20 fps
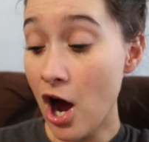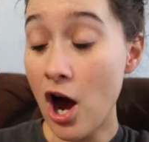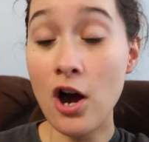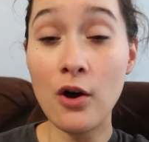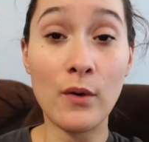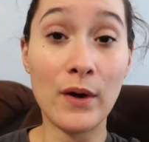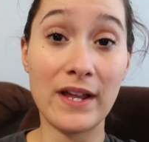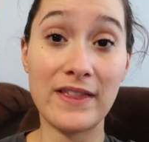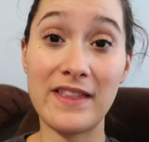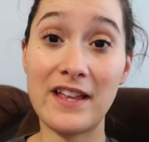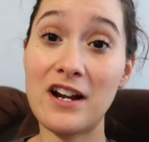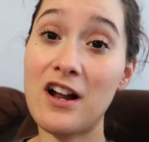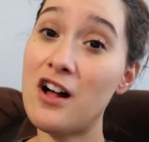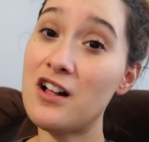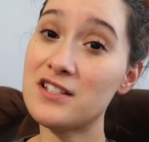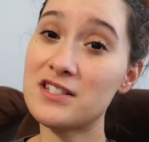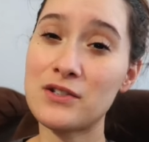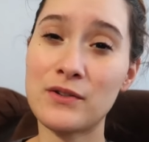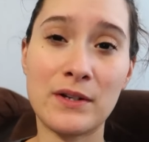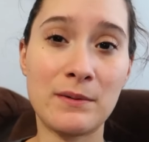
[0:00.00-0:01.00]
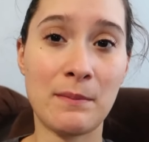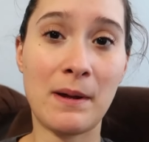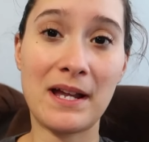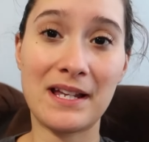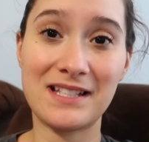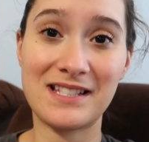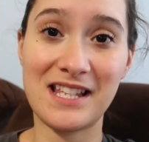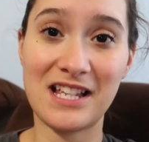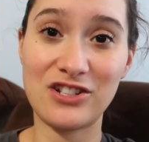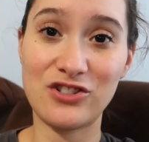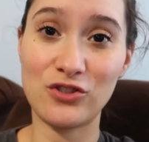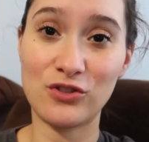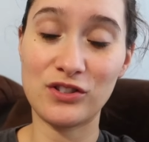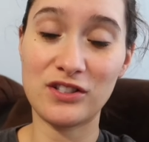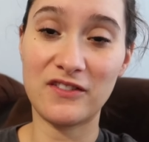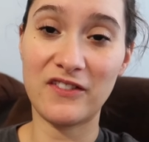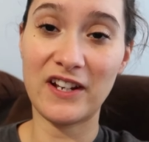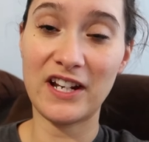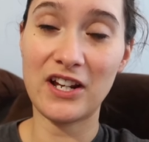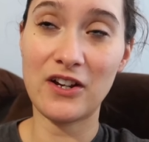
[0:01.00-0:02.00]
Oh, and then also in my
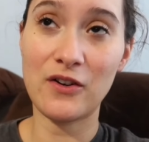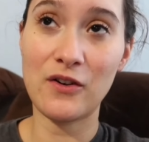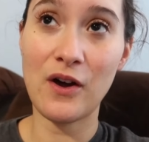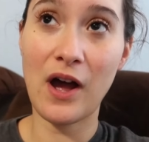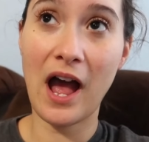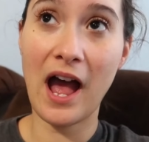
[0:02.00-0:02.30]
essentials video,